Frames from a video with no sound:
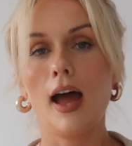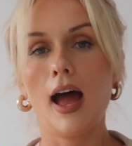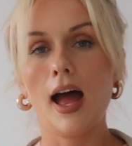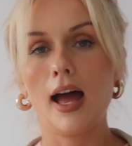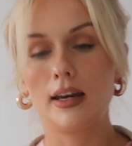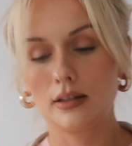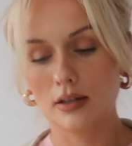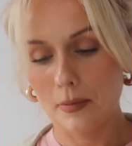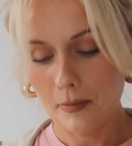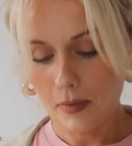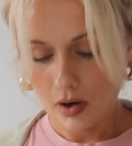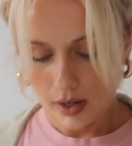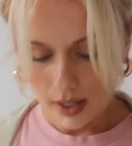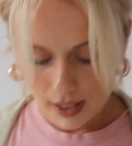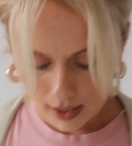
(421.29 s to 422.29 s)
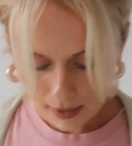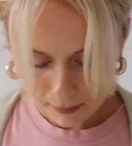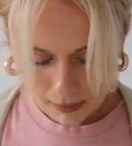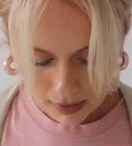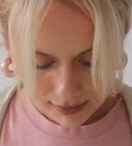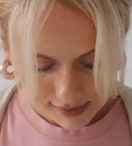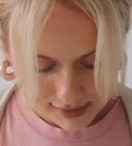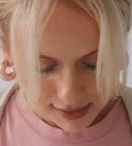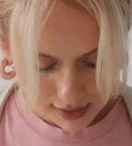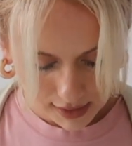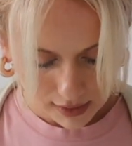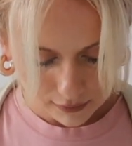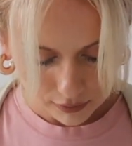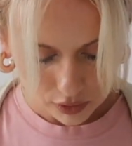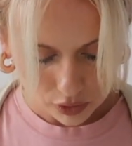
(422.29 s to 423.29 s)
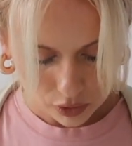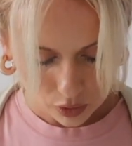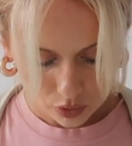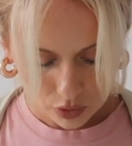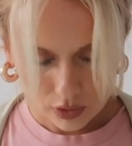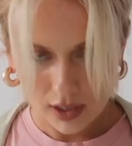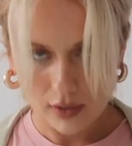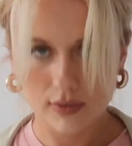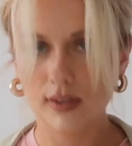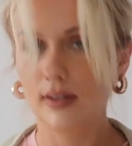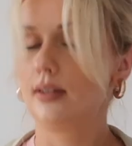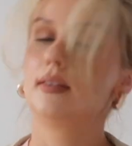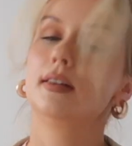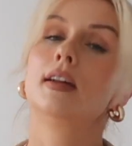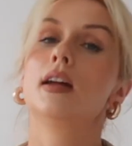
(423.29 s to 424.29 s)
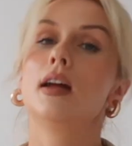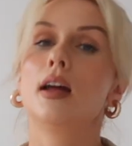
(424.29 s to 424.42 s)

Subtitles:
And my Menzie Future Short trousers,